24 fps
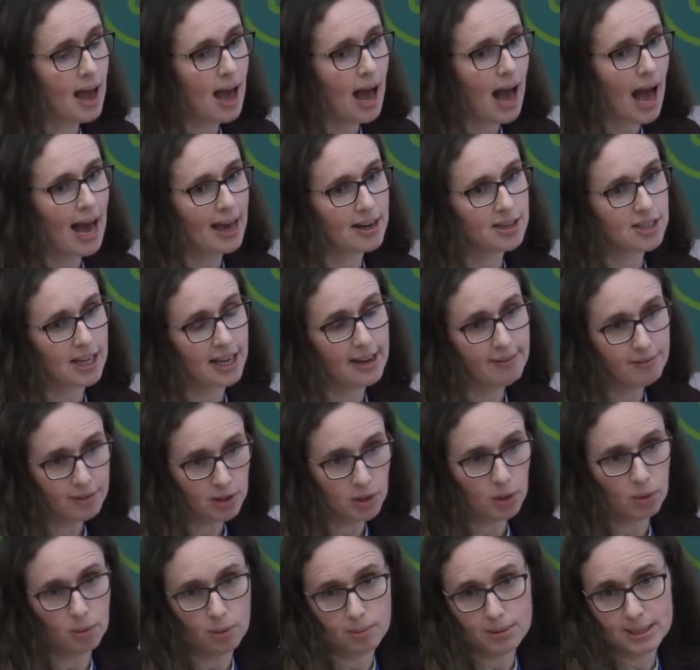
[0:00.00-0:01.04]
And even
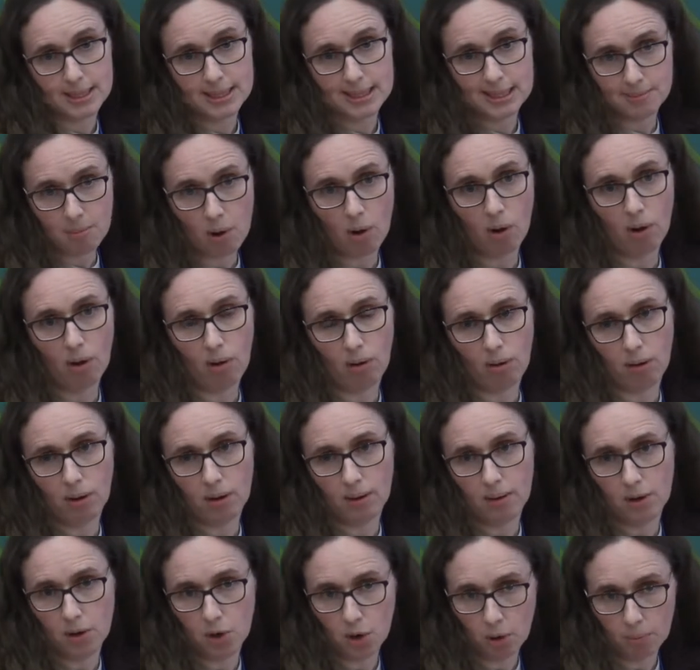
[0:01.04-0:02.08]
though it was a small
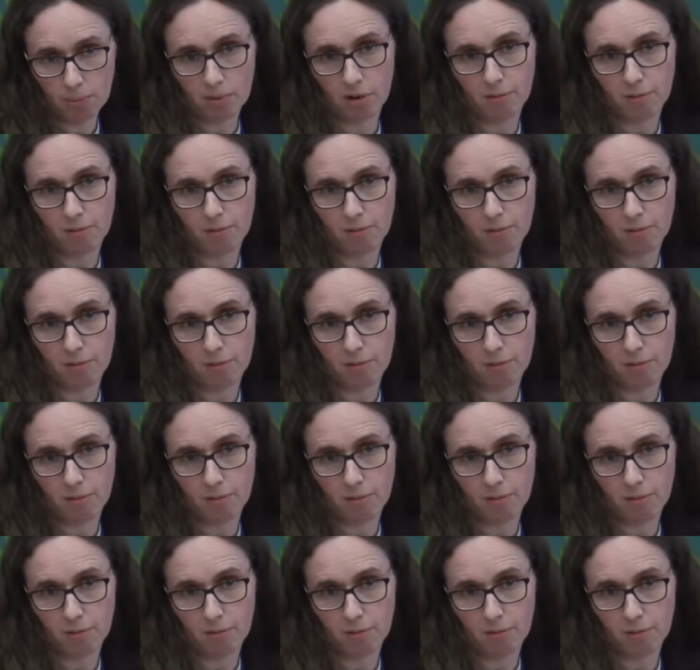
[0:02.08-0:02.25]
number